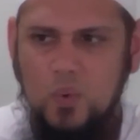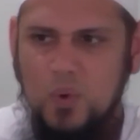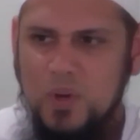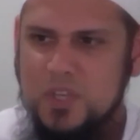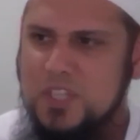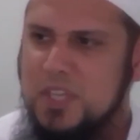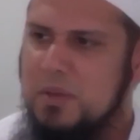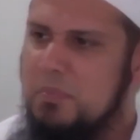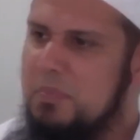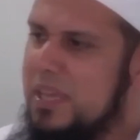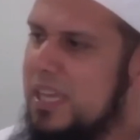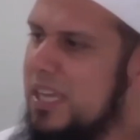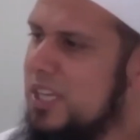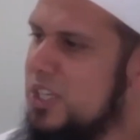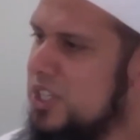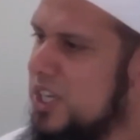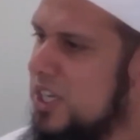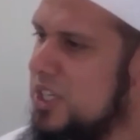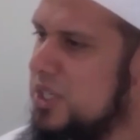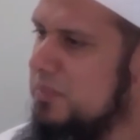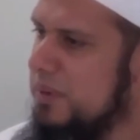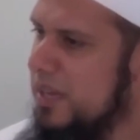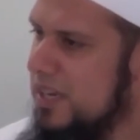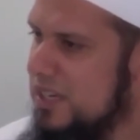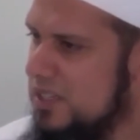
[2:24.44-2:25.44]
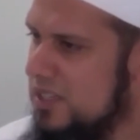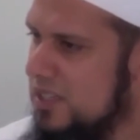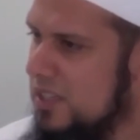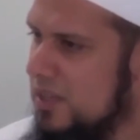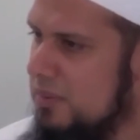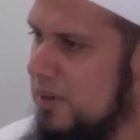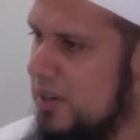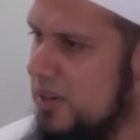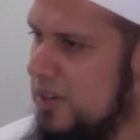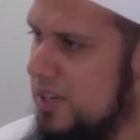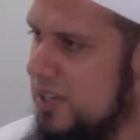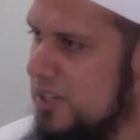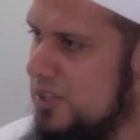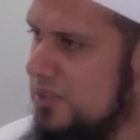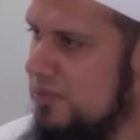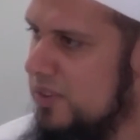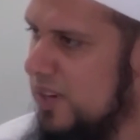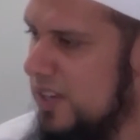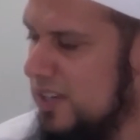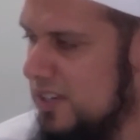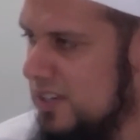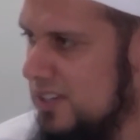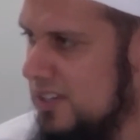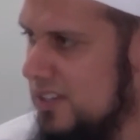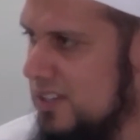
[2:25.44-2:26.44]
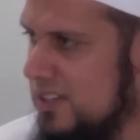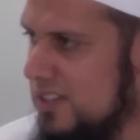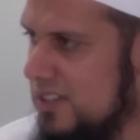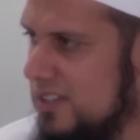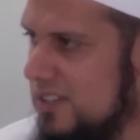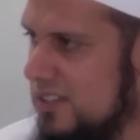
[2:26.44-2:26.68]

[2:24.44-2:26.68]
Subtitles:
Was he being judgmental about his friend?